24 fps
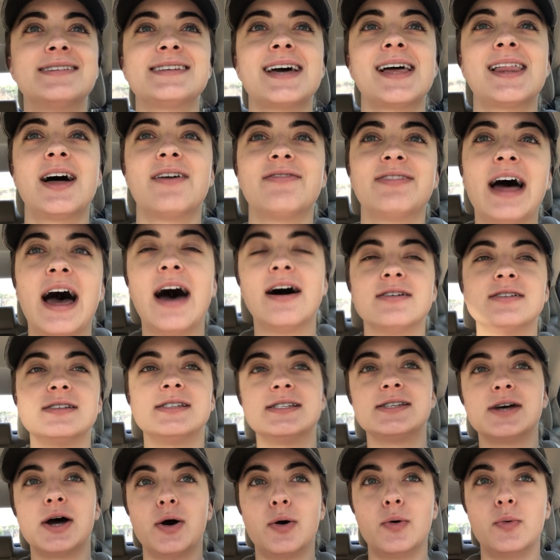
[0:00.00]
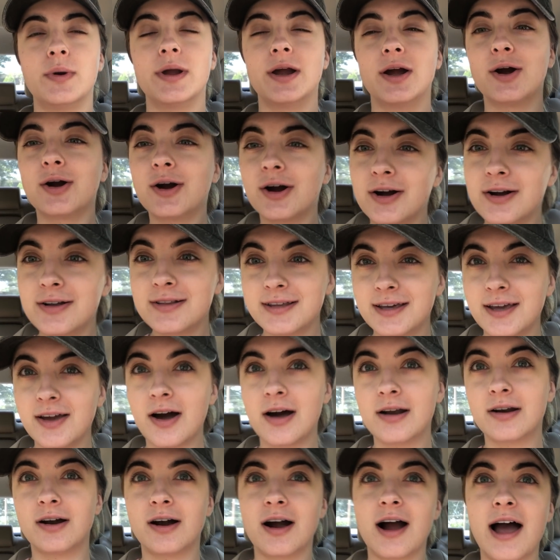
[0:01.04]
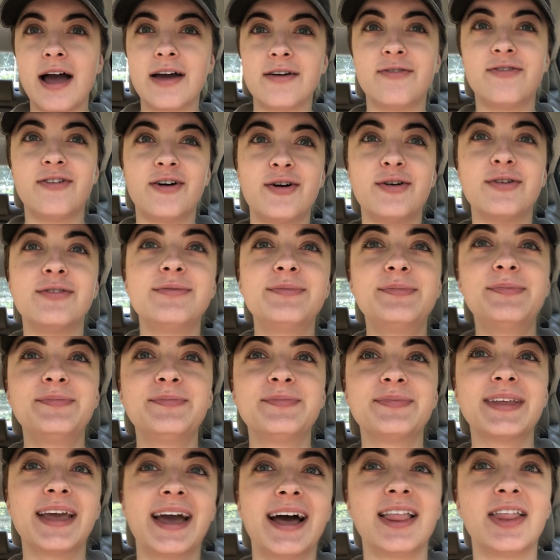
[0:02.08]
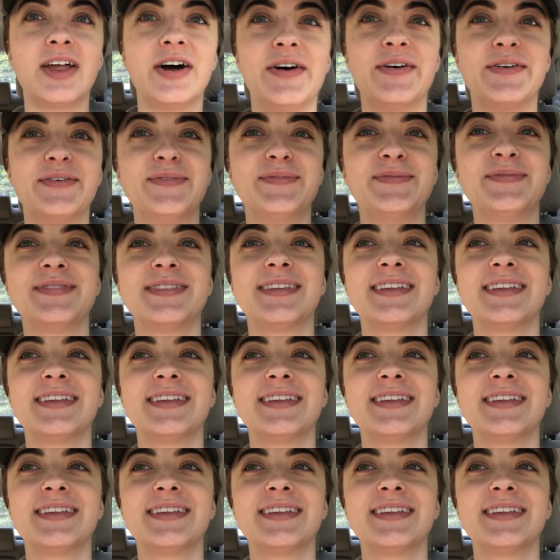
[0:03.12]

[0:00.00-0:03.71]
as I left the house. So we are currently on our iPhone. Hello.